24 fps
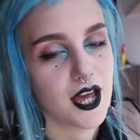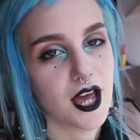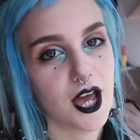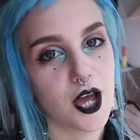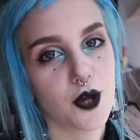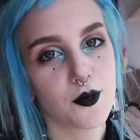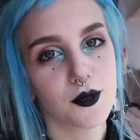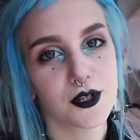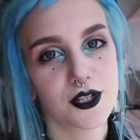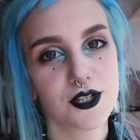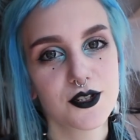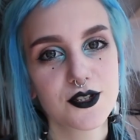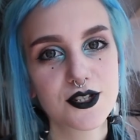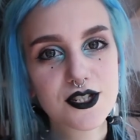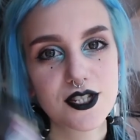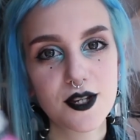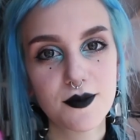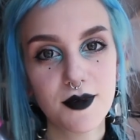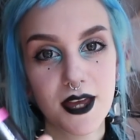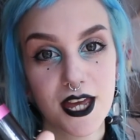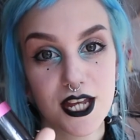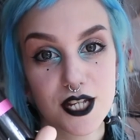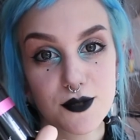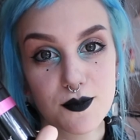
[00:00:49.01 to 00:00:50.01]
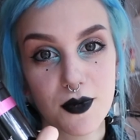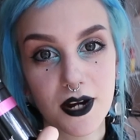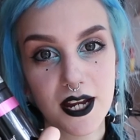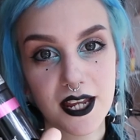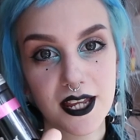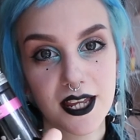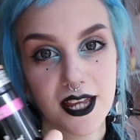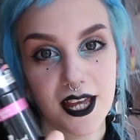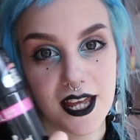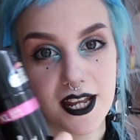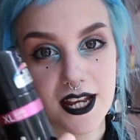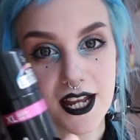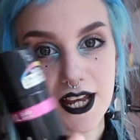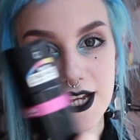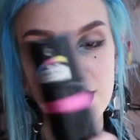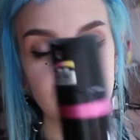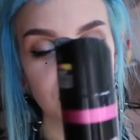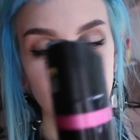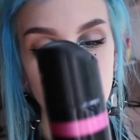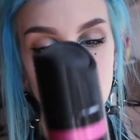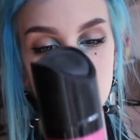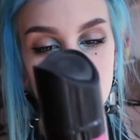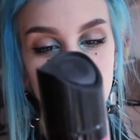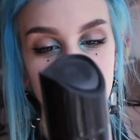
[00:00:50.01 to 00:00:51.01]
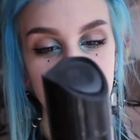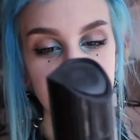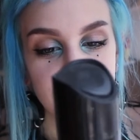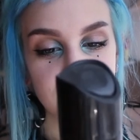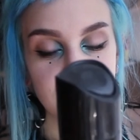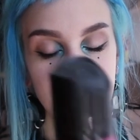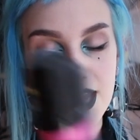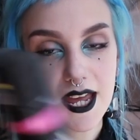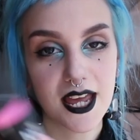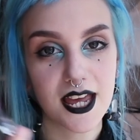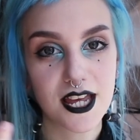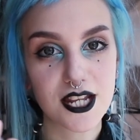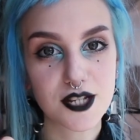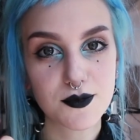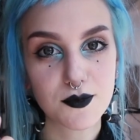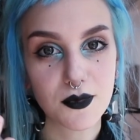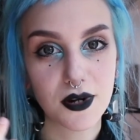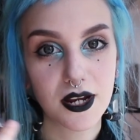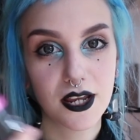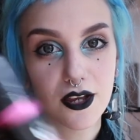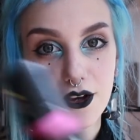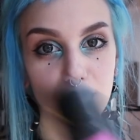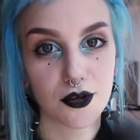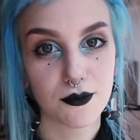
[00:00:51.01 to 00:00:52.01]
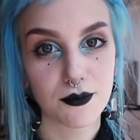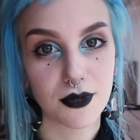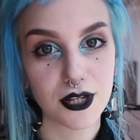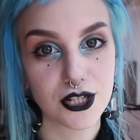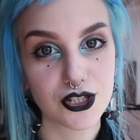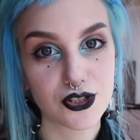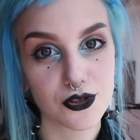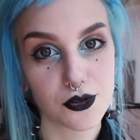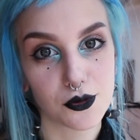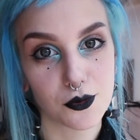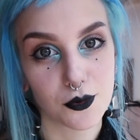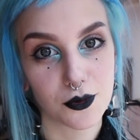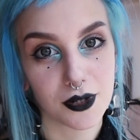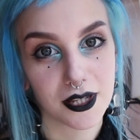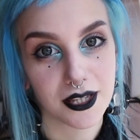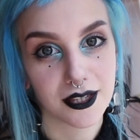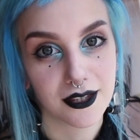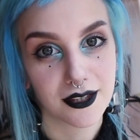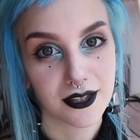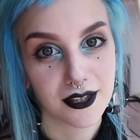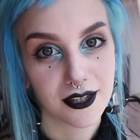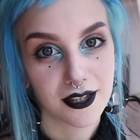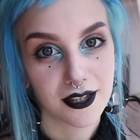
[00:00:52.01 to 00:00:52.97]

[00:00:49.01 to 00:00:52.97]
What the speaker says: I will use some hairspray and I don't want hairspray on my jewelry.